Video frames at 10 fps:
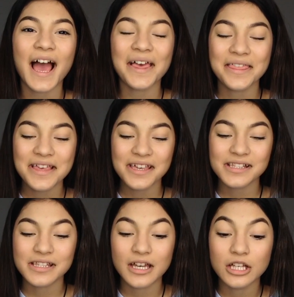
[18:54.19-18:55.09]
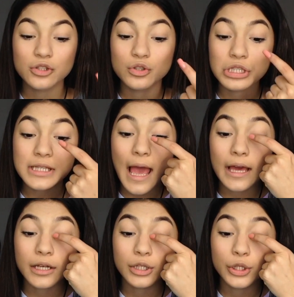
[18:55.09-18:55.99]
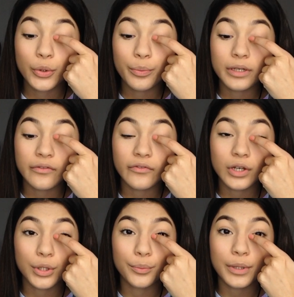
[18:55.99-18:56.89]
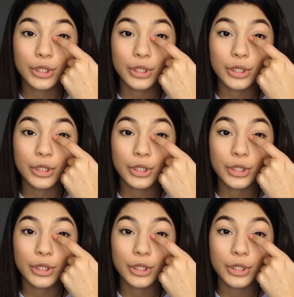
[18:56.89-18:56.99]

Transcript: I think it's good to just add a little bit of